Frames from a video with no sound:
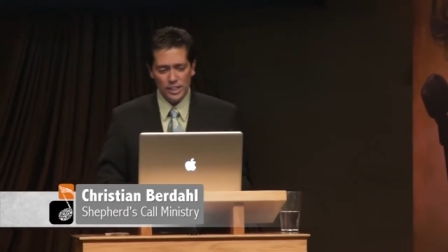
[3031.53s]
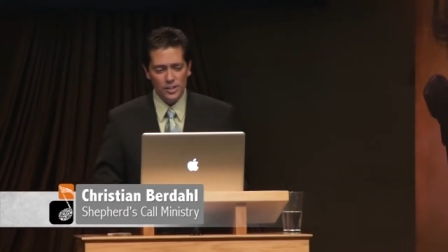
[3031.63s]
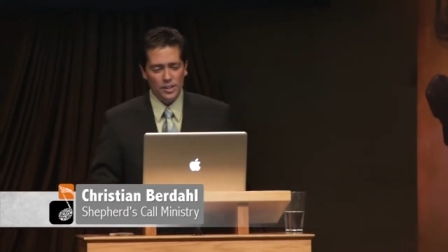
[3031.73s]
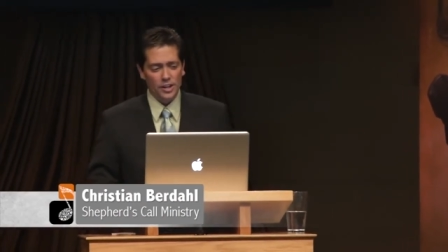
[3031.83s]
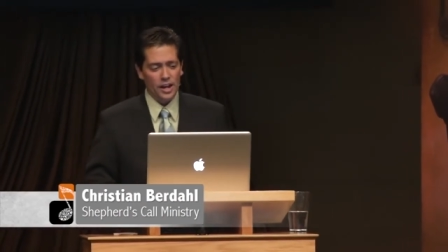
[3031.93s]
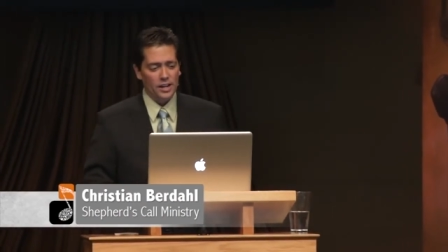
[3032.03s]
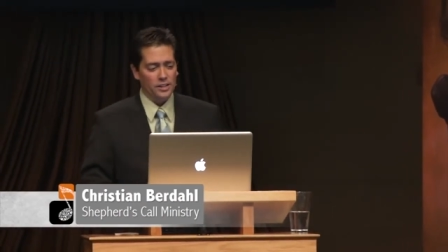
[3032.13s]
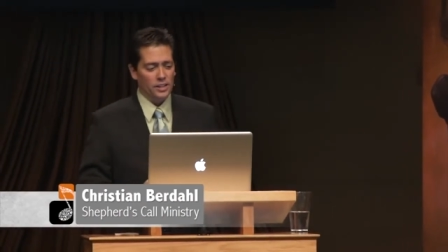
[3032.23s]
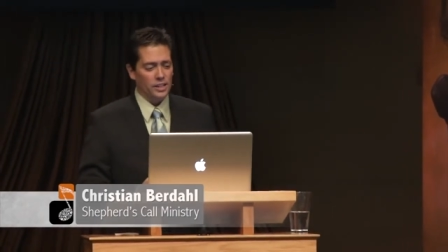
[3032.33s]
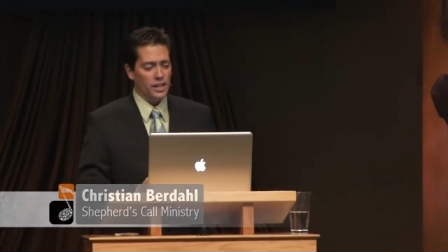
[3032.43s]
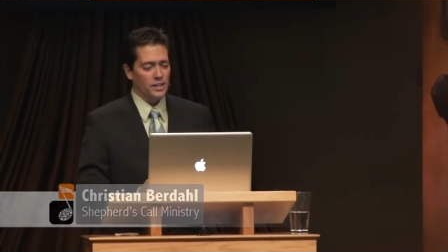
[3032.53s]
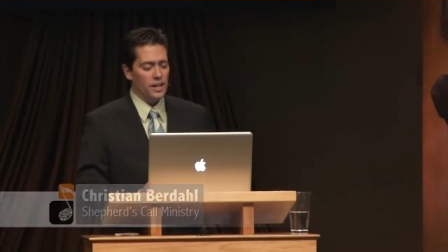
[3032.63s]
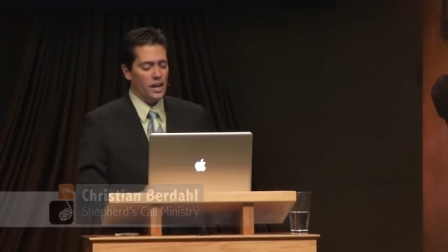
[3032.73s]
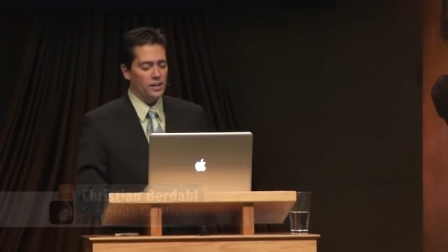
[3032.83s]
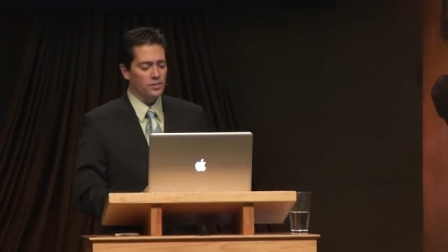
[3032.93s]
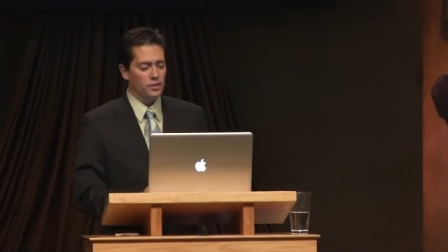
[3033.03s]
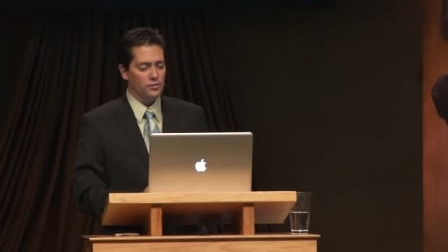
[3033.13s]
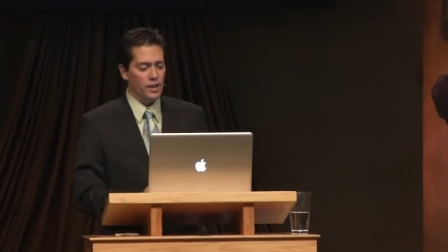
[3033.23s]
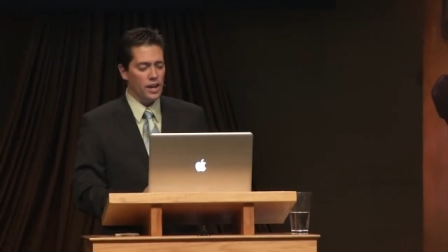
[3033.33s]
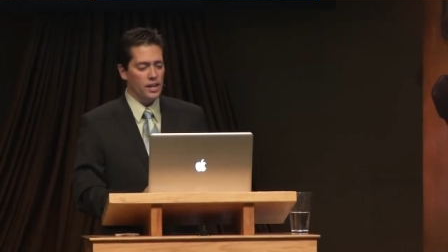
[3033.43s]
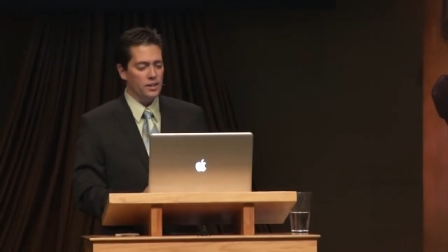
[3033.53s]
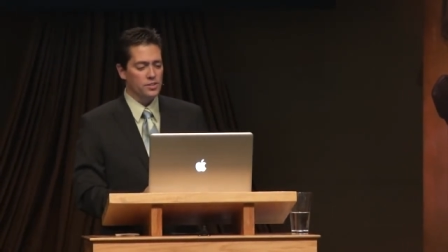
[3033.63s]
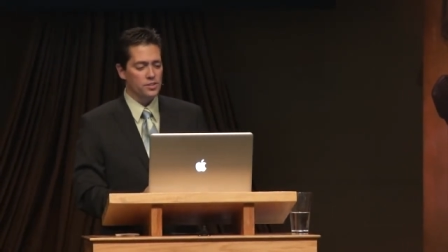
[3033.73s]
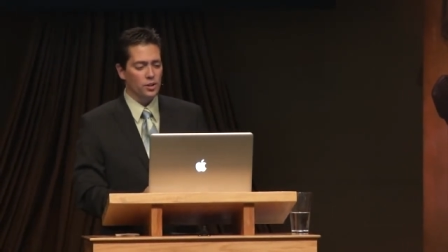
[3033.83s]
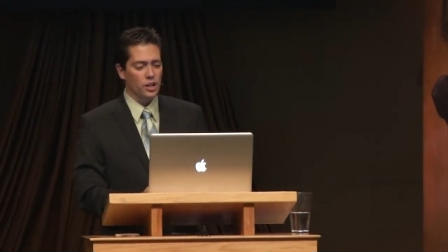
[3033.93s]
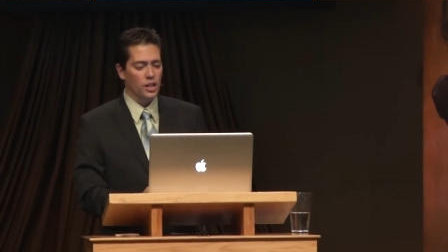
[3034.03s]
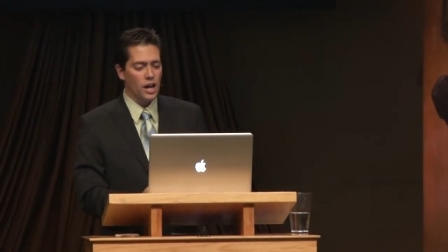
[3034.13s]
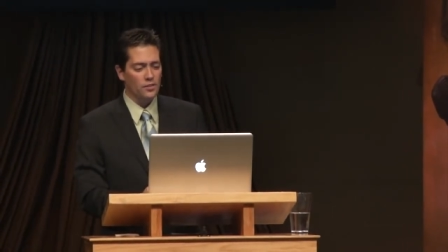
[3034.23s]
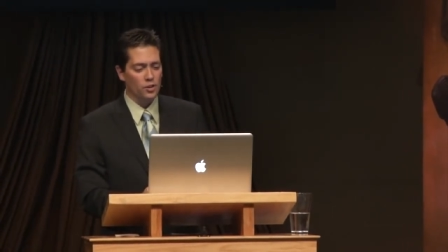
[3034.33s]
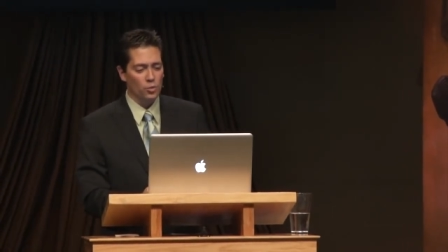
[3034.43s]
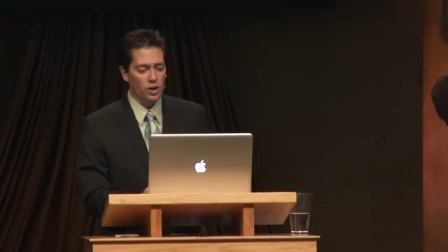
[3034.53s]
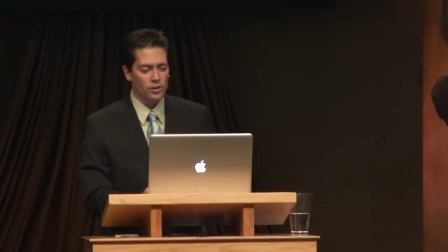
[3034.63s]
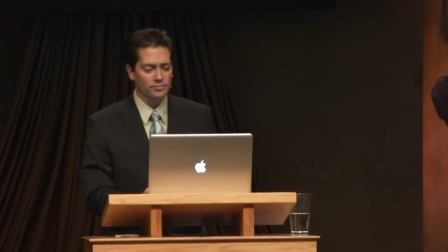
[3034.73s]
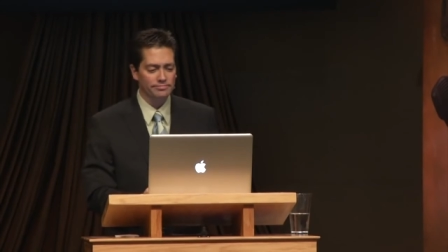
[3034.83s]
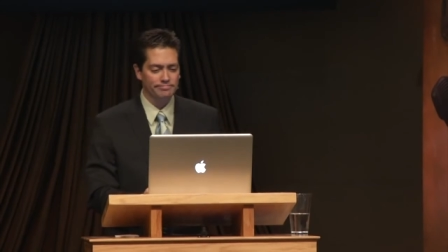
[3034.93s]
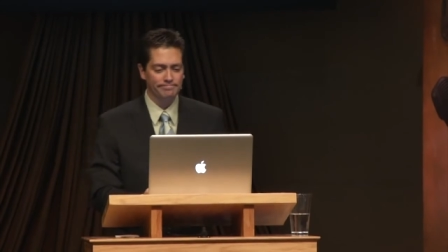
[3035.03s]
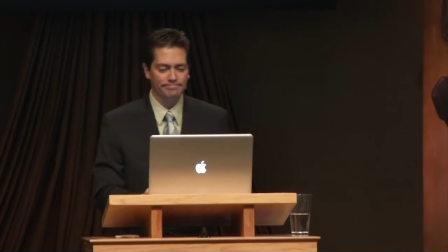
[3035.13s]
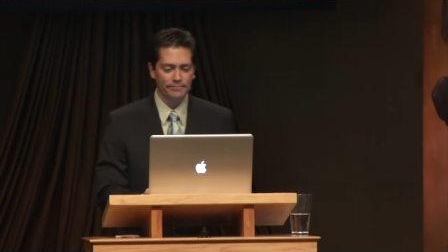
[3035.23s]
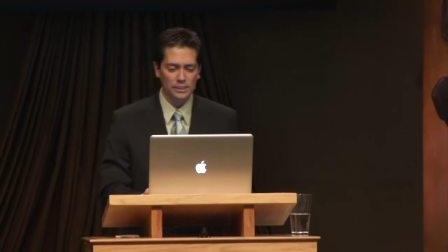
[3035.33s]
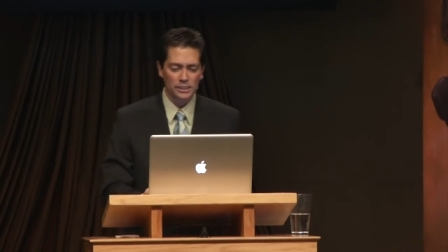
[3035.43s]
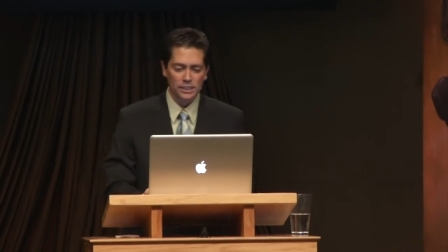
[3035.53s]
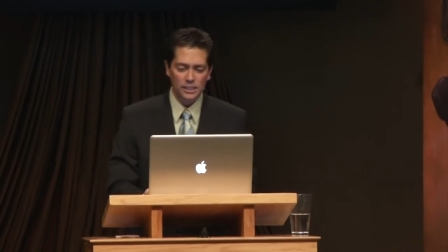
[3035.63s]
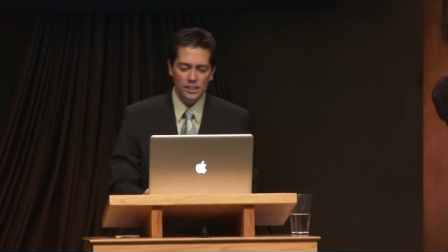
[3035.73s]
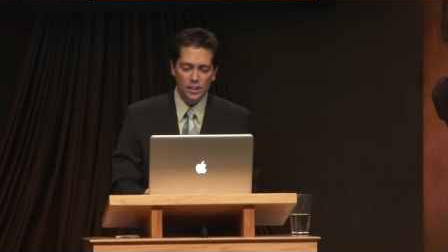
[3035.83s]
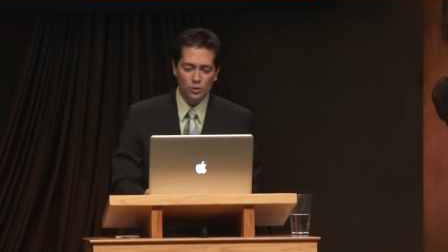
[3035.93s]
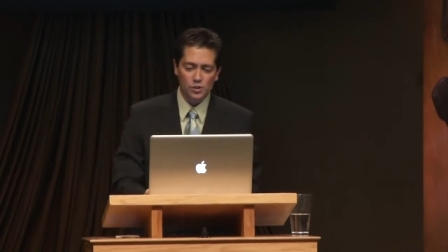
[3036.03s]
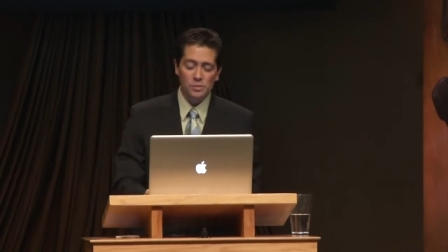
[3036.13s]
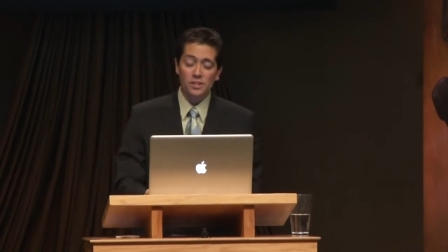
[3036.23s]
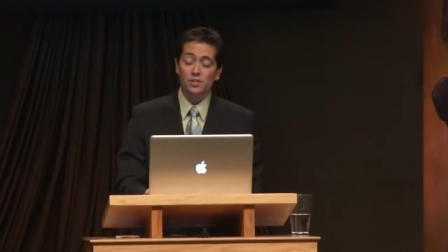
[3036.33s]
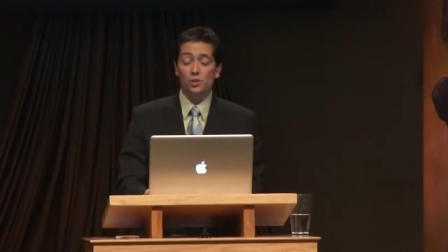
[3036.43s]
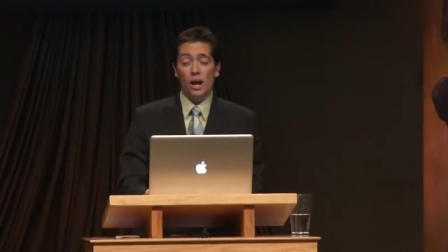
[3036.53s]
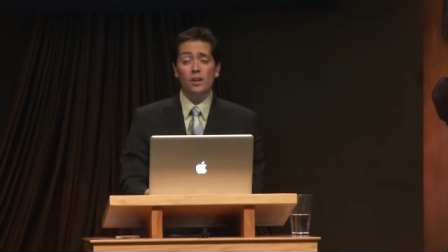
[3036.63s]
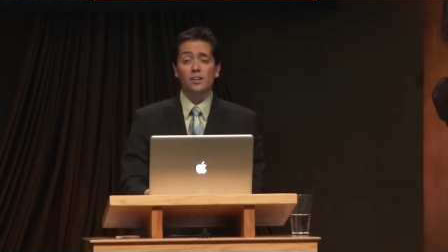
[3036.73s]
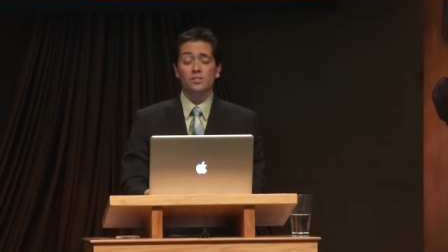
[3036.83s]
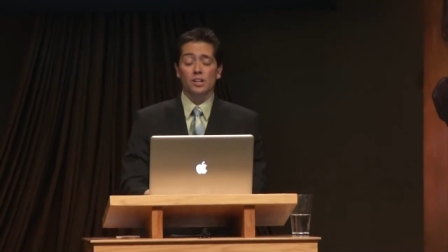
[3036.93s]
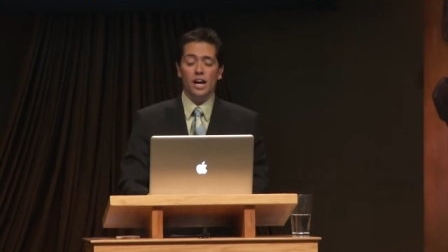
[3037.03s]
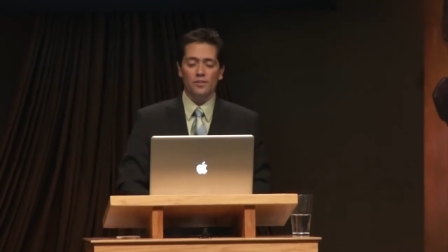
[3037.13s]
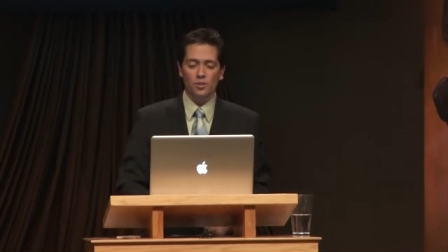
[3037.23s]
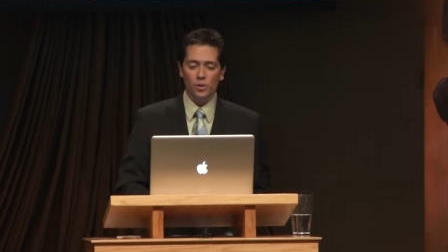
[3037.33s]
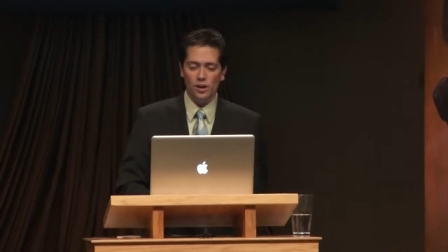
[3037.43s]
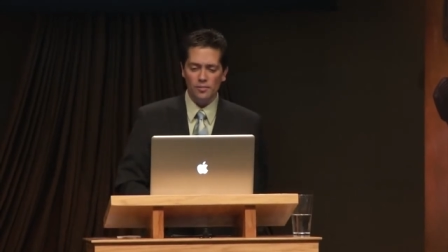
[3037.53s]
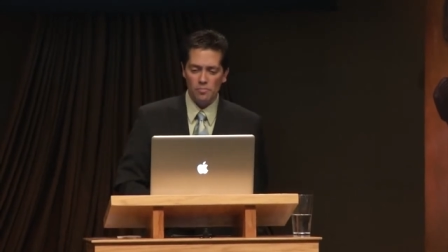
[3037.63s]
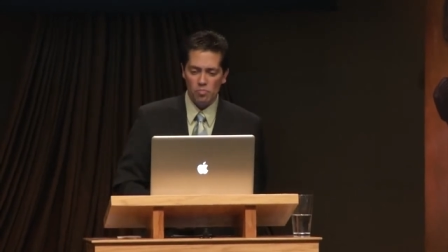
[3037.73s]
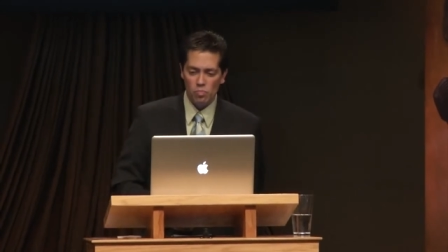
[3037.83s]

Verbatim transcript: Into the, ni- the late 90s, LaVey is still alive and well, which means Crowley is alive and well.